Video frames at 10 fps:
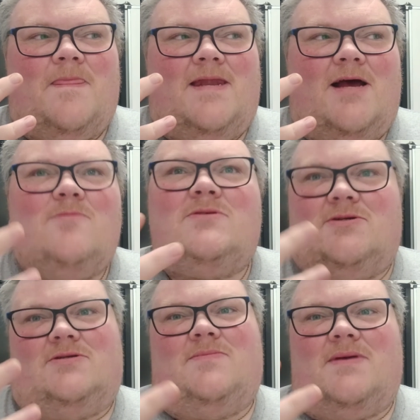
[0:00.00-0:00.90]

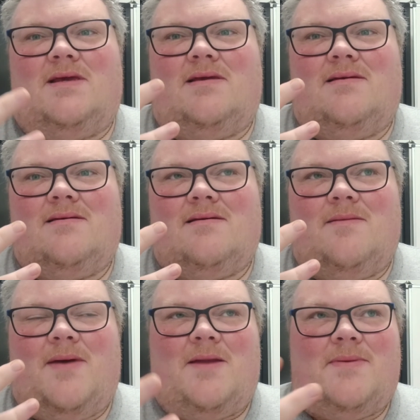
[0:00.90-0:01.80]
you to be
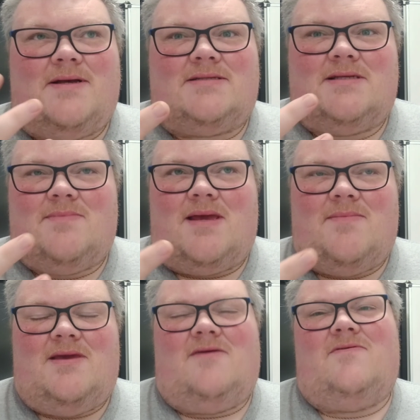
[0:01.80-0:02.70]
better person
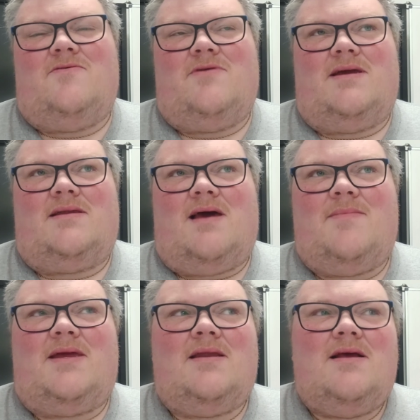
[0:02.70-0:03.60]
maybe if you read. I
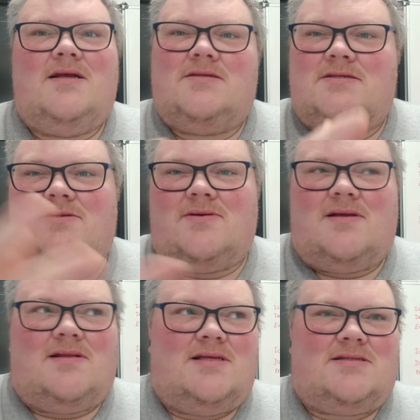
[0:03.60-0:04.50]
mean, just look
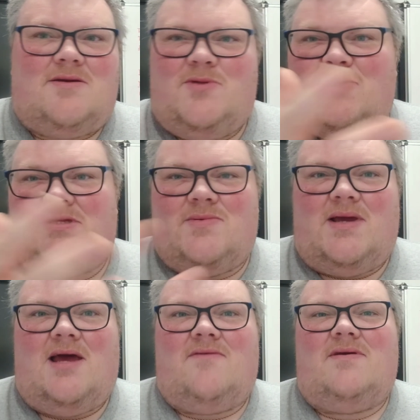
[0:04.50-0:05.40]
at this community
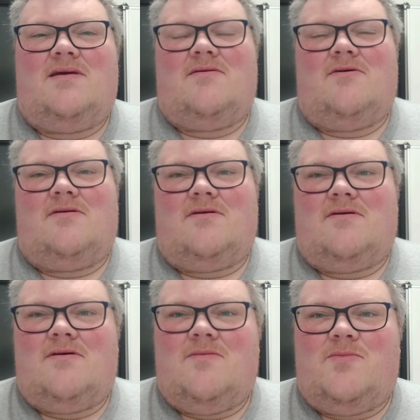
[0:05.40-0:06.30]
we have here on
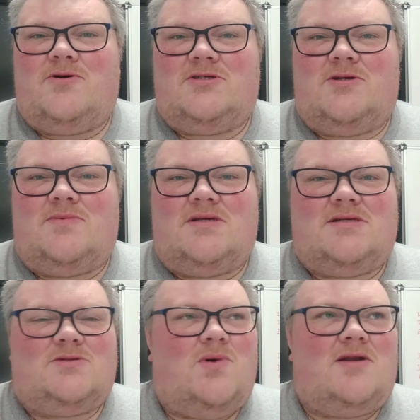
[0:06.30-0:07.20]
BookTube. There's
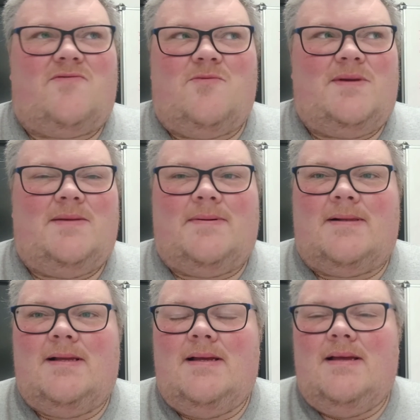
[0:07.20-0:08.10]
such wonderful people,